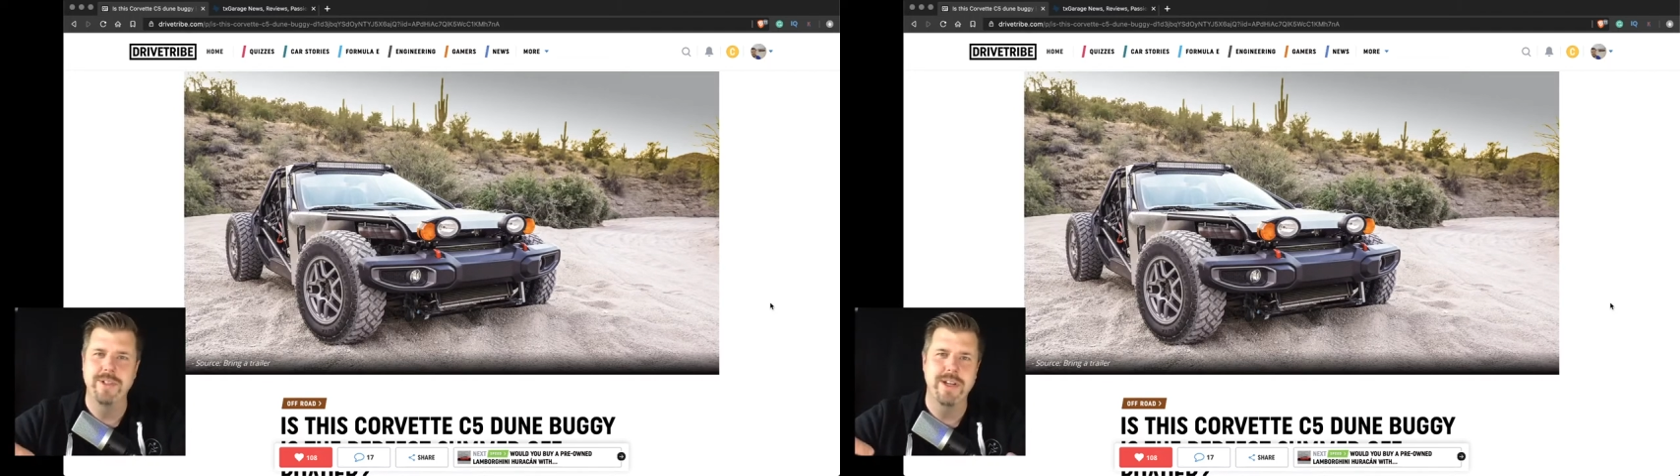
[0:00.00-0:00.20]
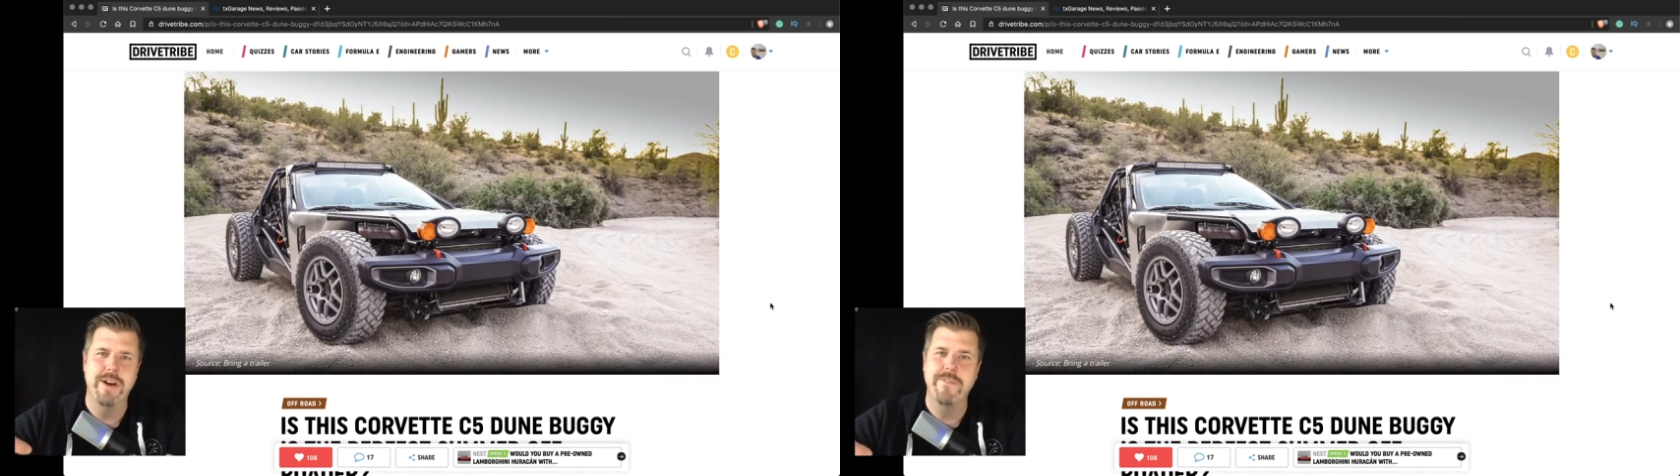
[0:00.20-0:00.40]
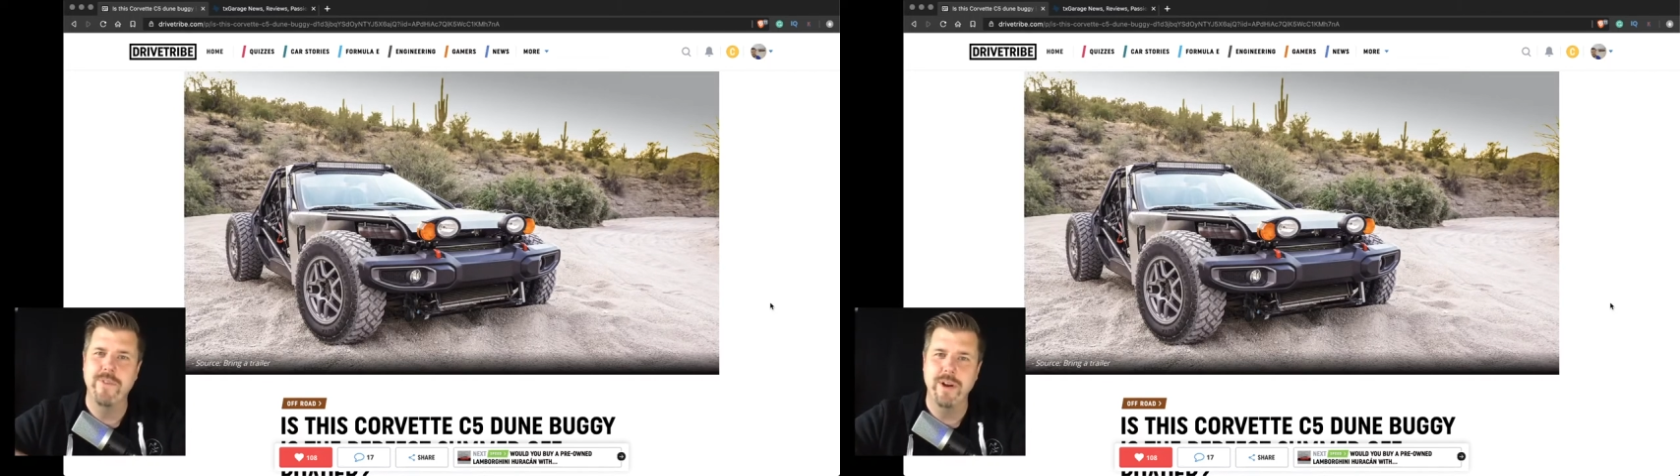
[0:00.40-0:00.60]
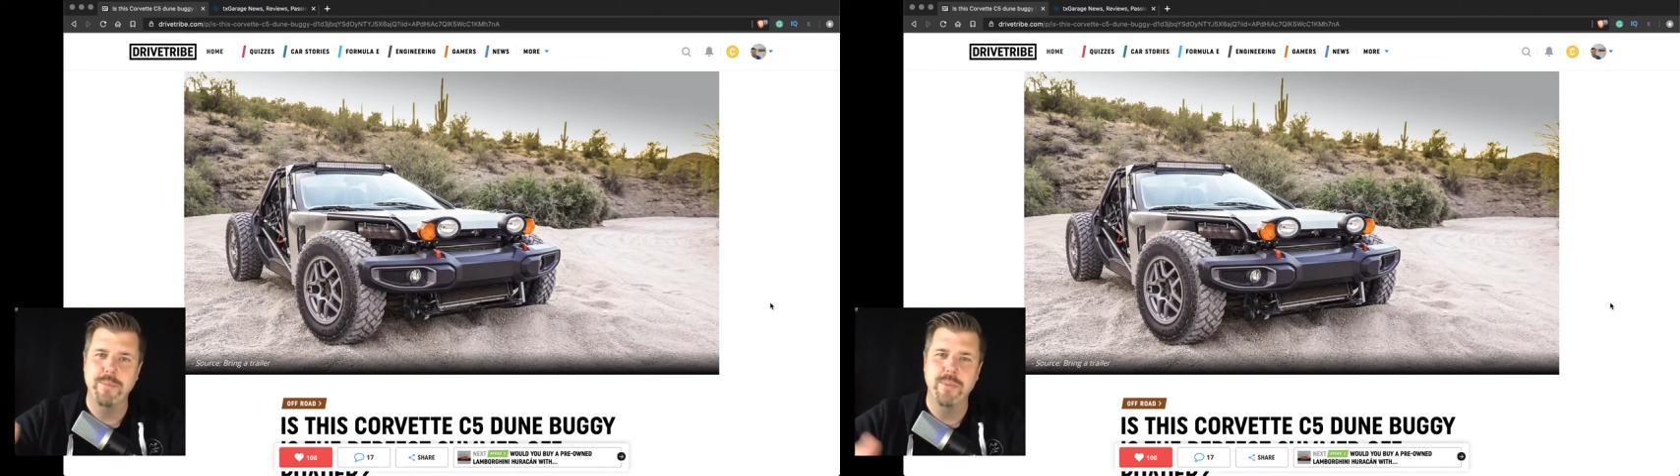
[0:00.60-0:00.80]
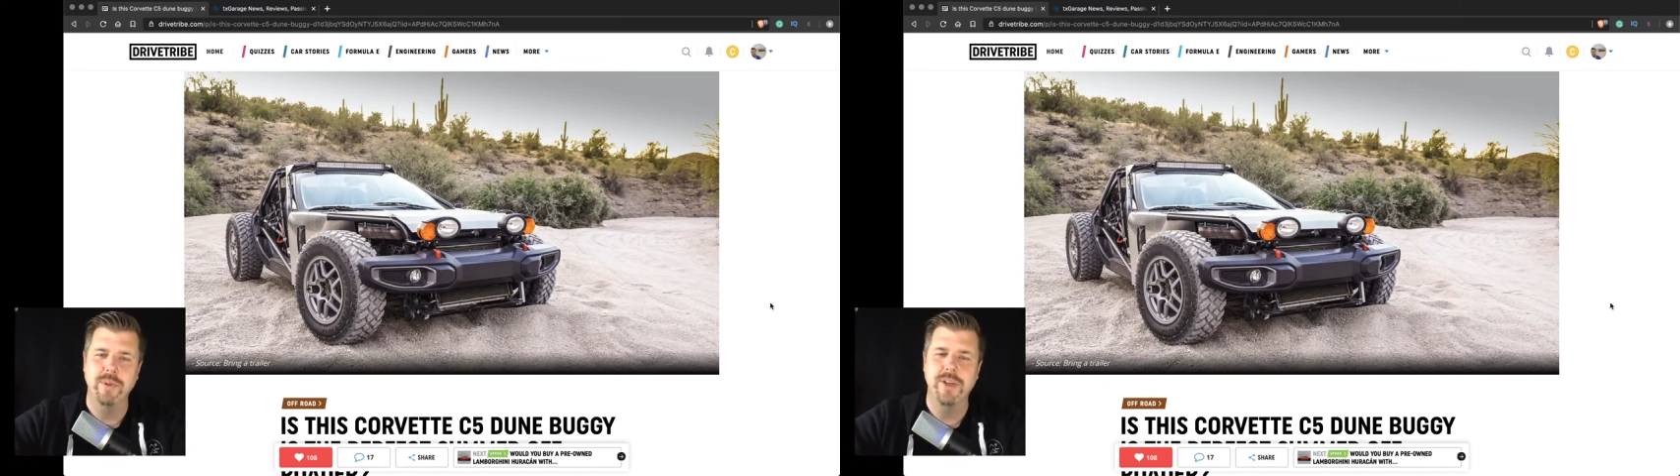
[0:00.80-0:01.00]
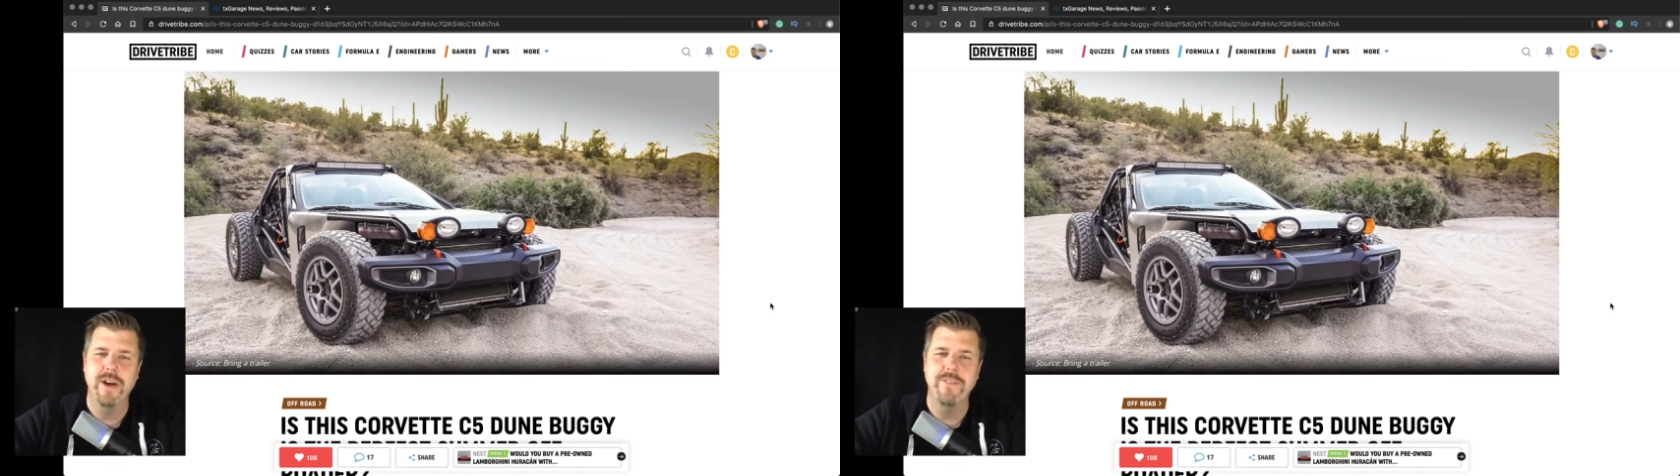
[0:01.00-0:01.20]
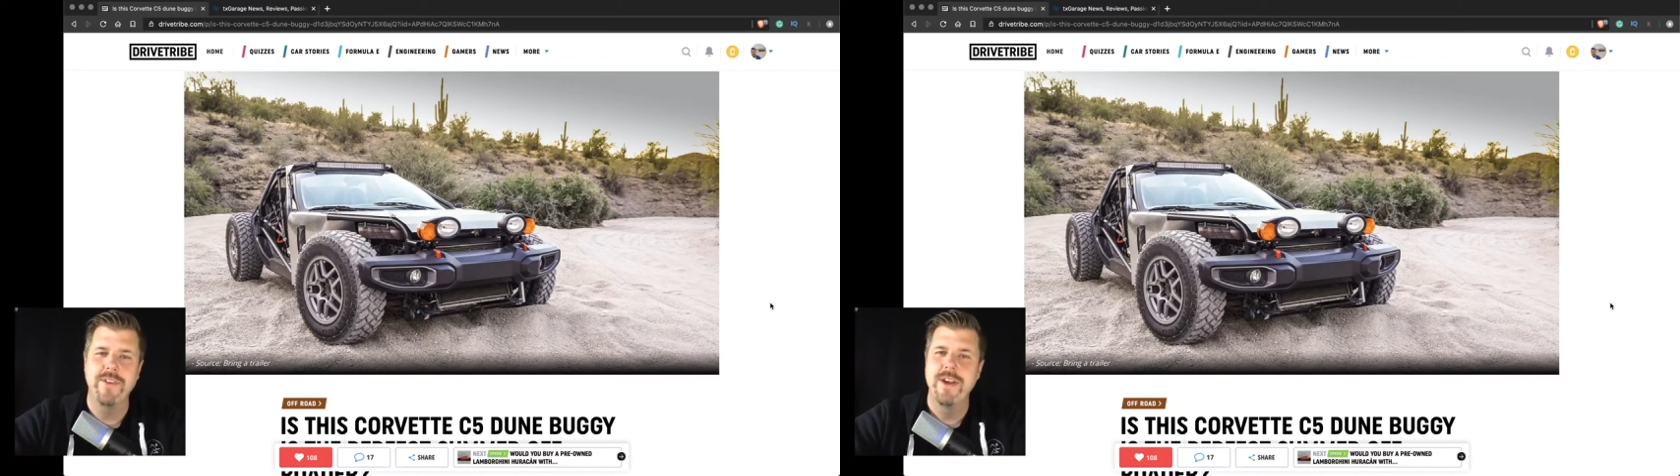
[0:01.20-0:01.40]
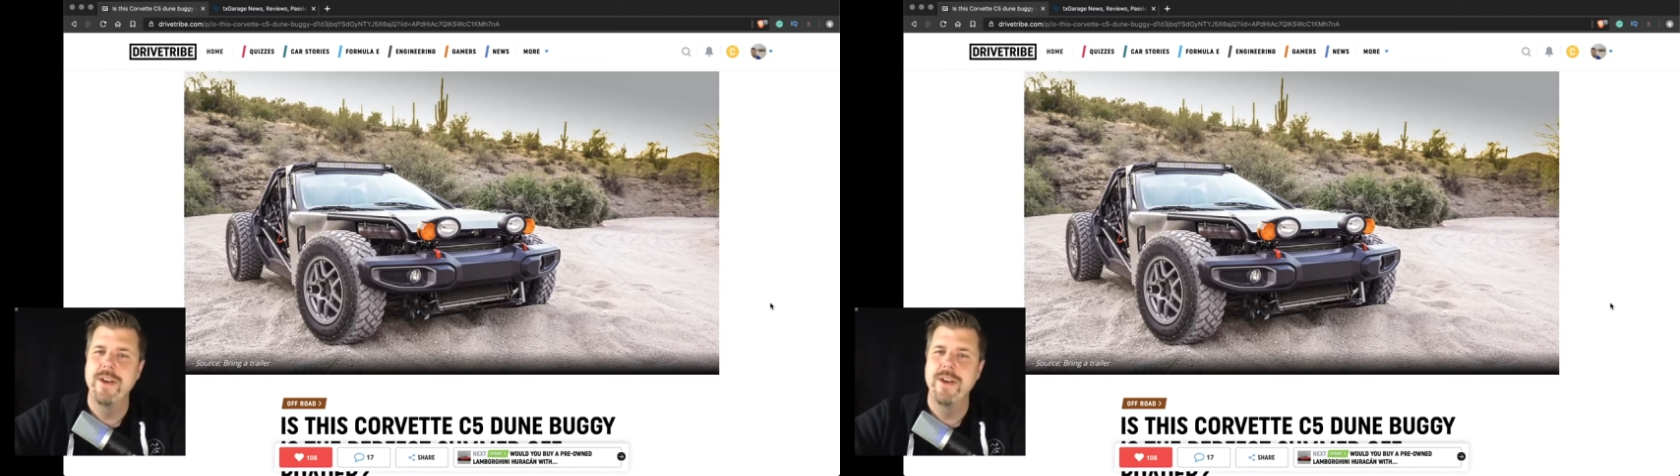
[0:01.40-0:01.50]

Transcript: entire front pulled off,